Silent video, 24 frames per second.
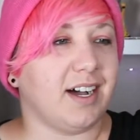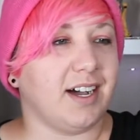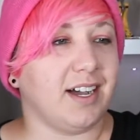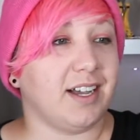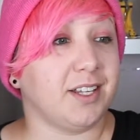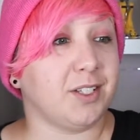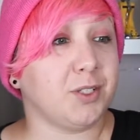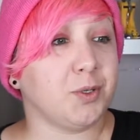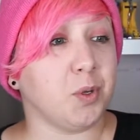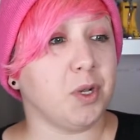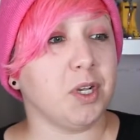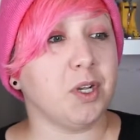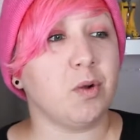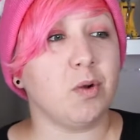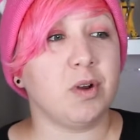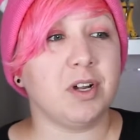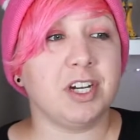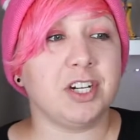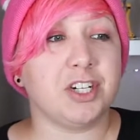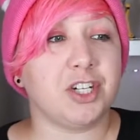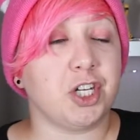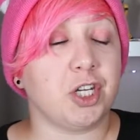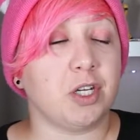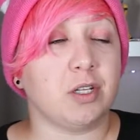It's really cool
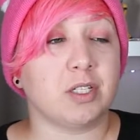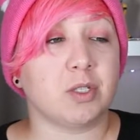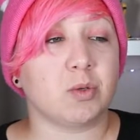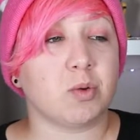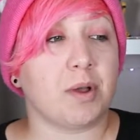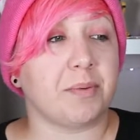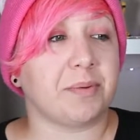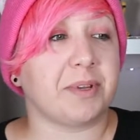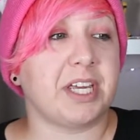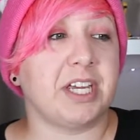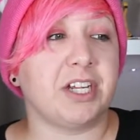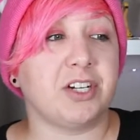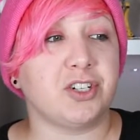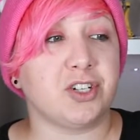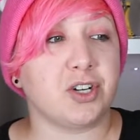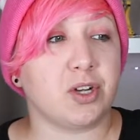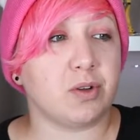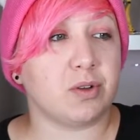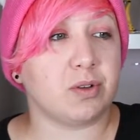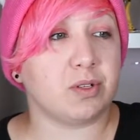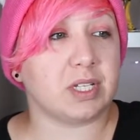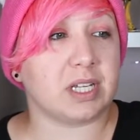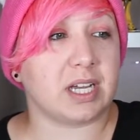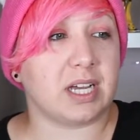addition. You can swap
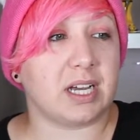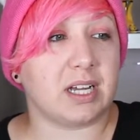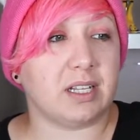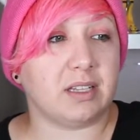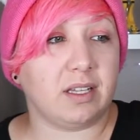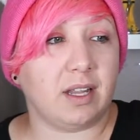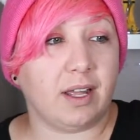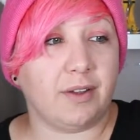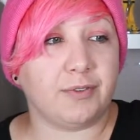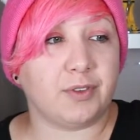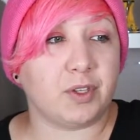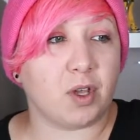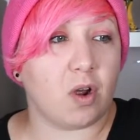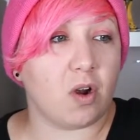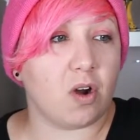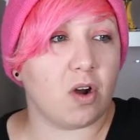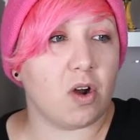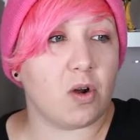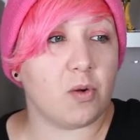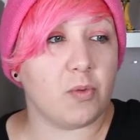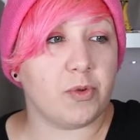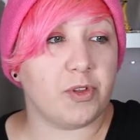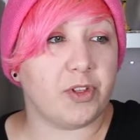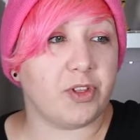Kingjo's left
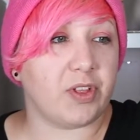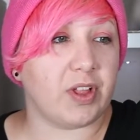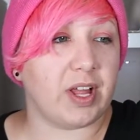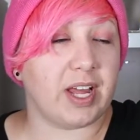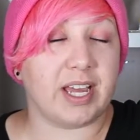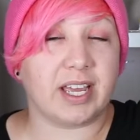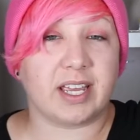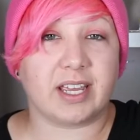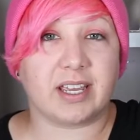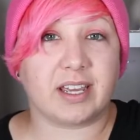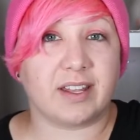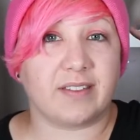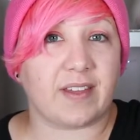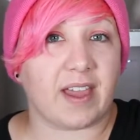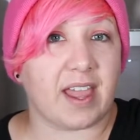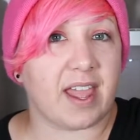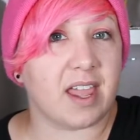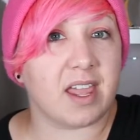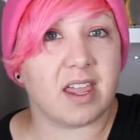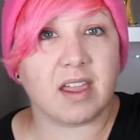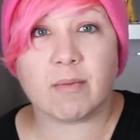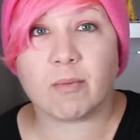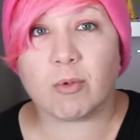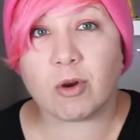arm with like the
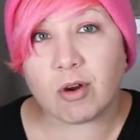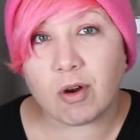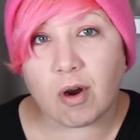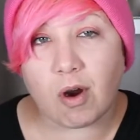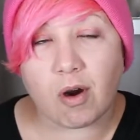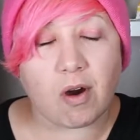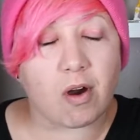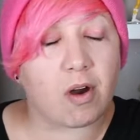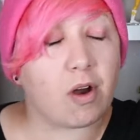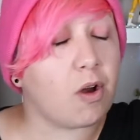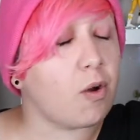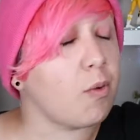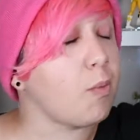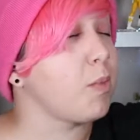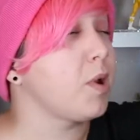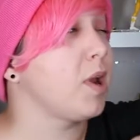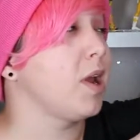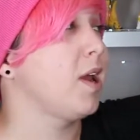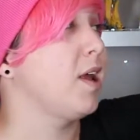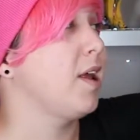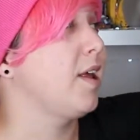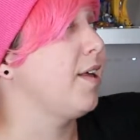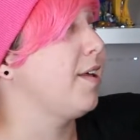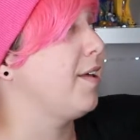hammer arm.
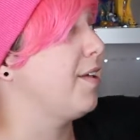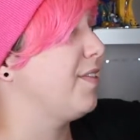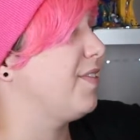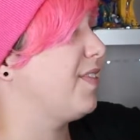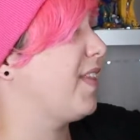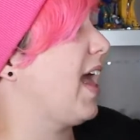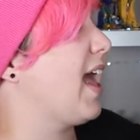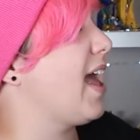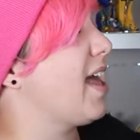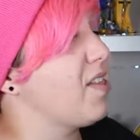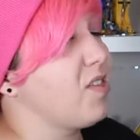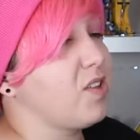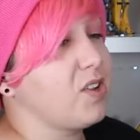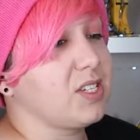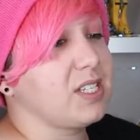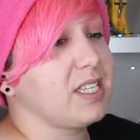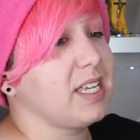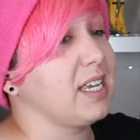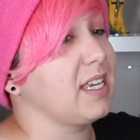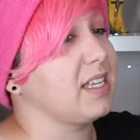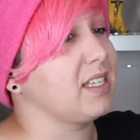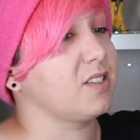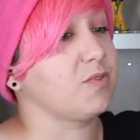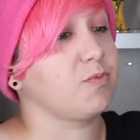That looks,
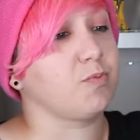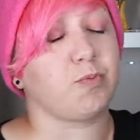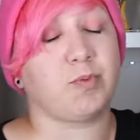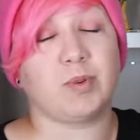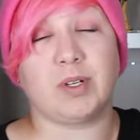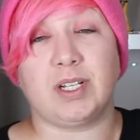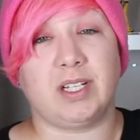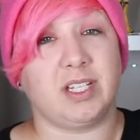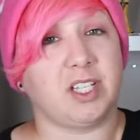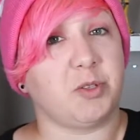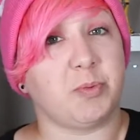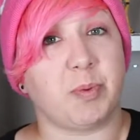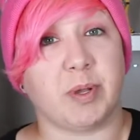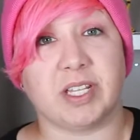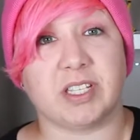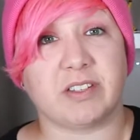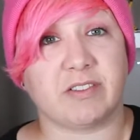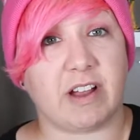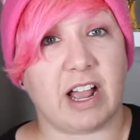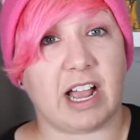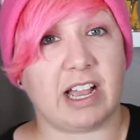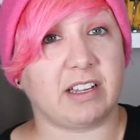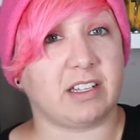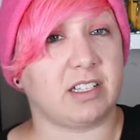it's really
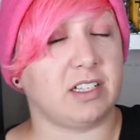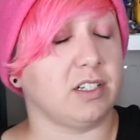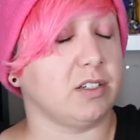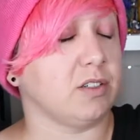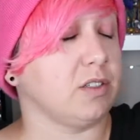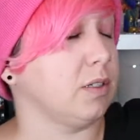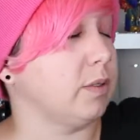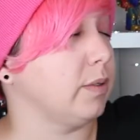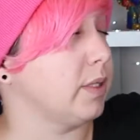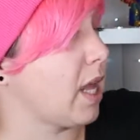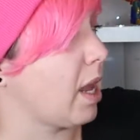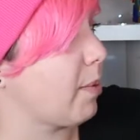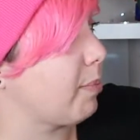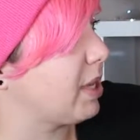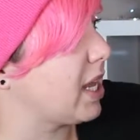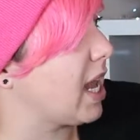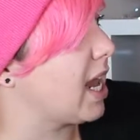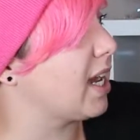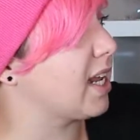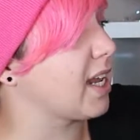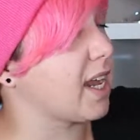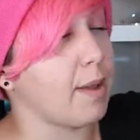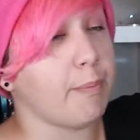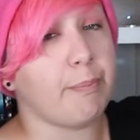expensive. I clearly will not be
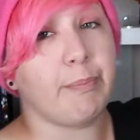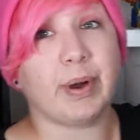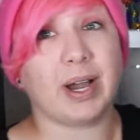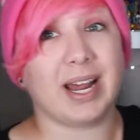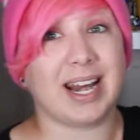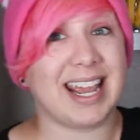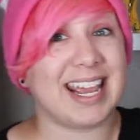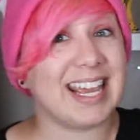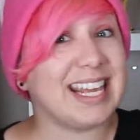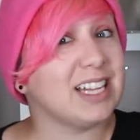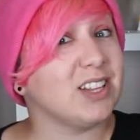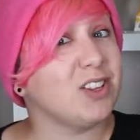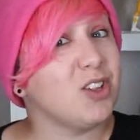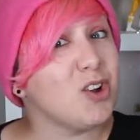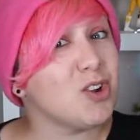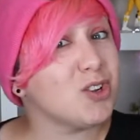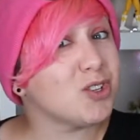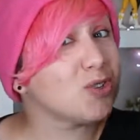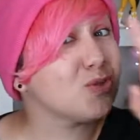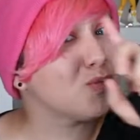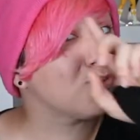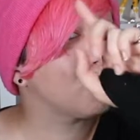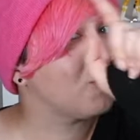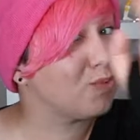getting it, but it
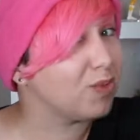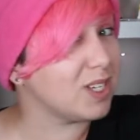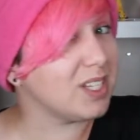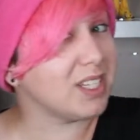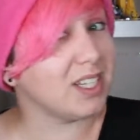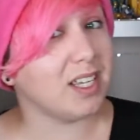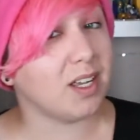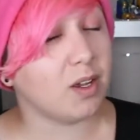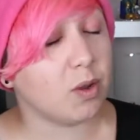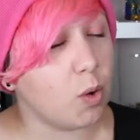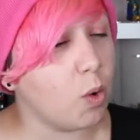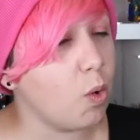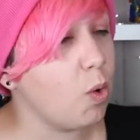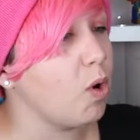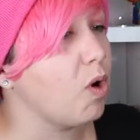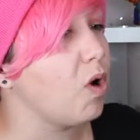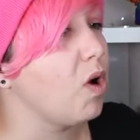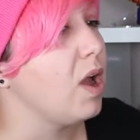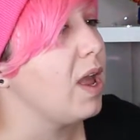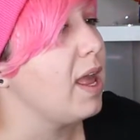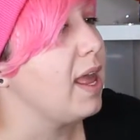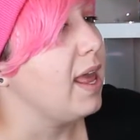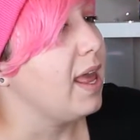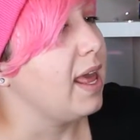looks really
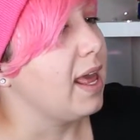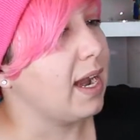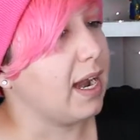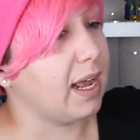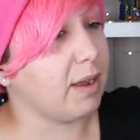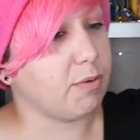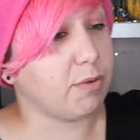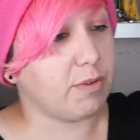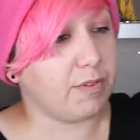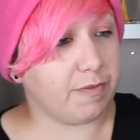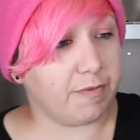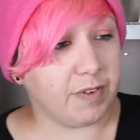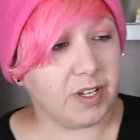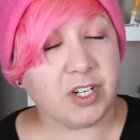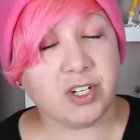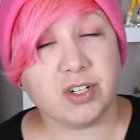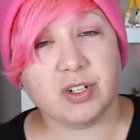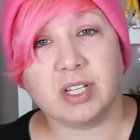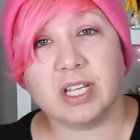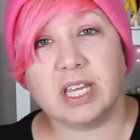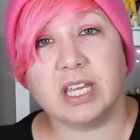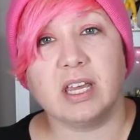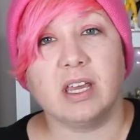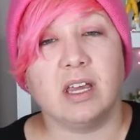cool. And I will
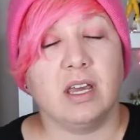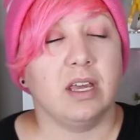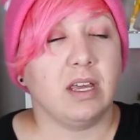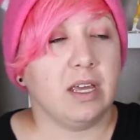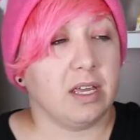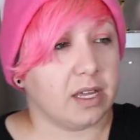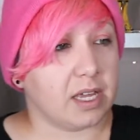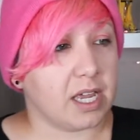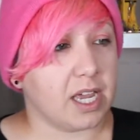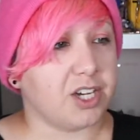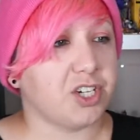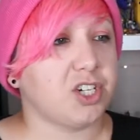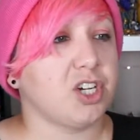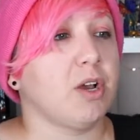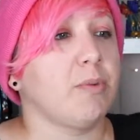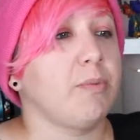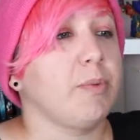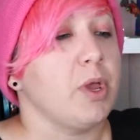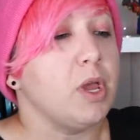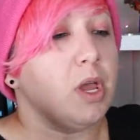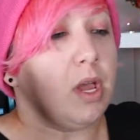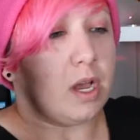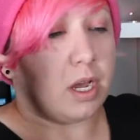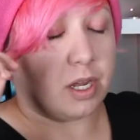eventually catch
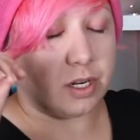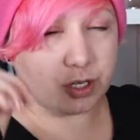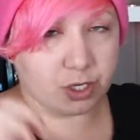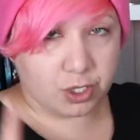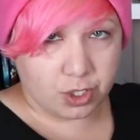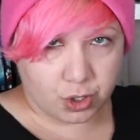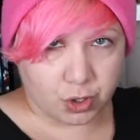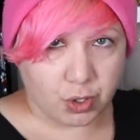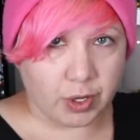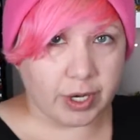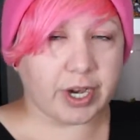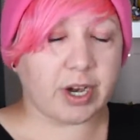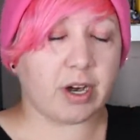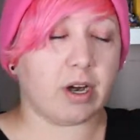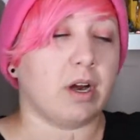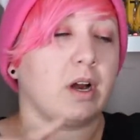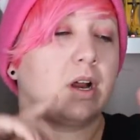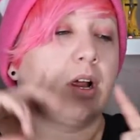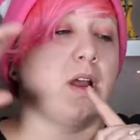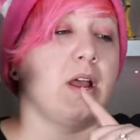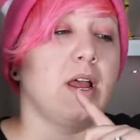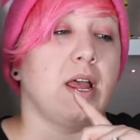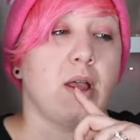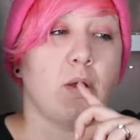up on
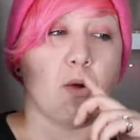Trigger.